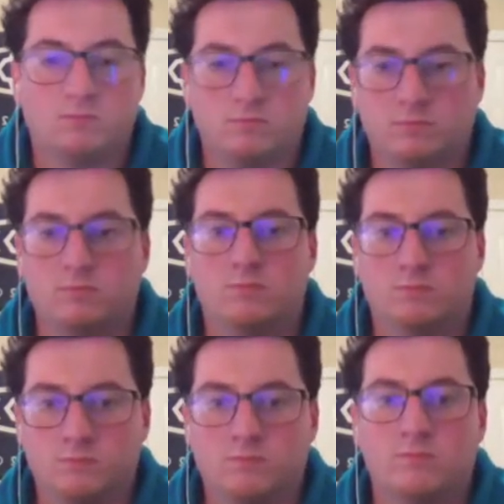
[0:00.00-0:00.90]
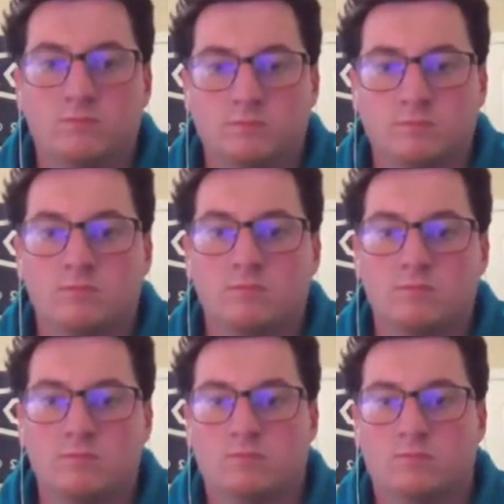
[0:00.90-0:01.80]

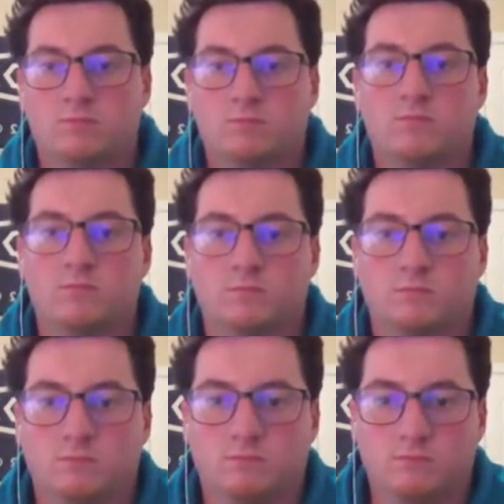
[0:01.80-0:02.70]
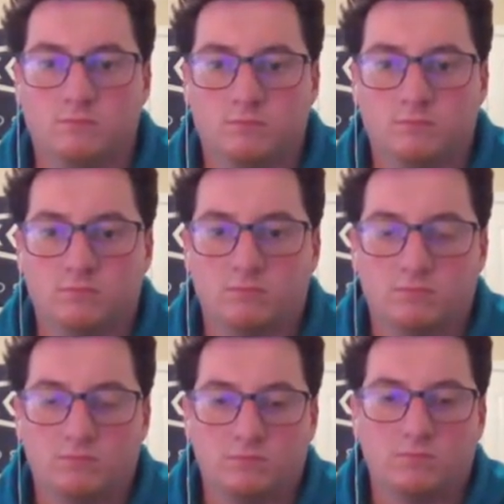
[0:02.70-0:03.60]

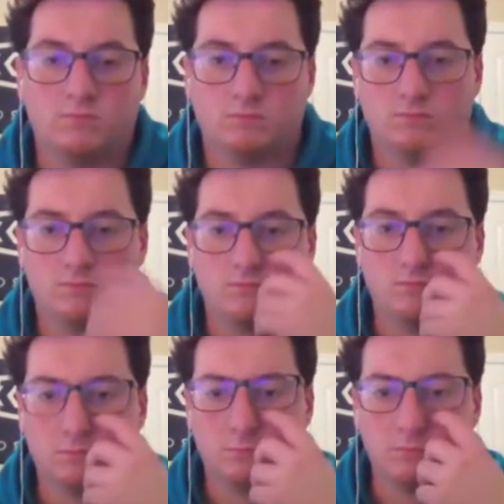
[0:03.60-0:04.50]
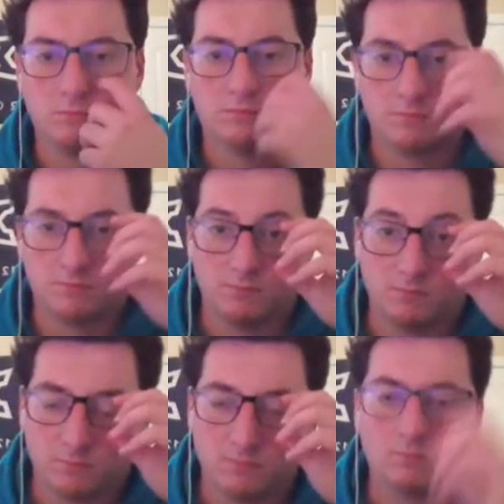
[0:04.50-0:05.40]

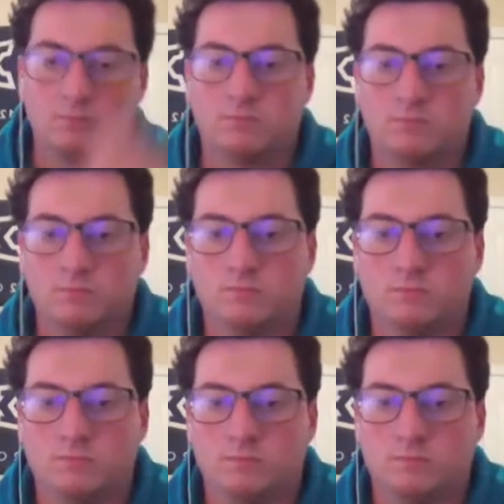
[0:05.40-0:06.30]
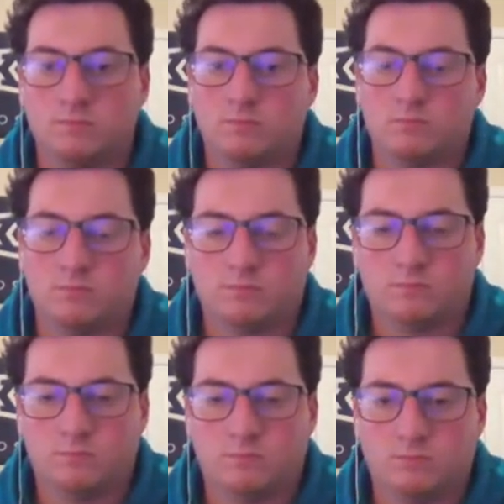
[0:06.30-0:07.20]

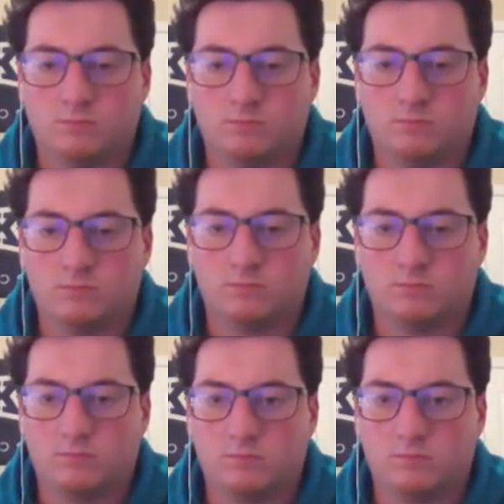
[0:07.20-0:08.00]
(not speaking)